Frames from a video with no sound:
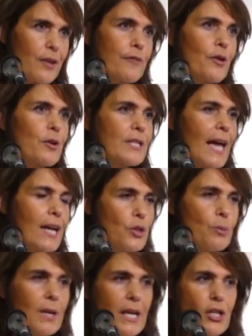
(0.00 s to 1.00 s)
And of course,
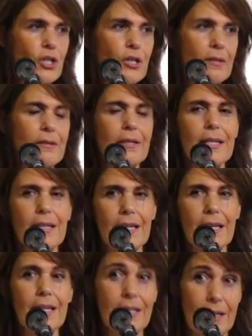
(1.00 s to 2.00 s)
education
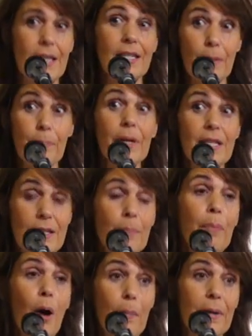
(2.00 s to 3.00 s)
is
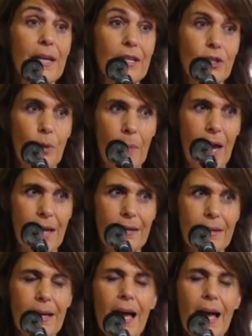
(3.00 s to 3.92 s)
the public domain.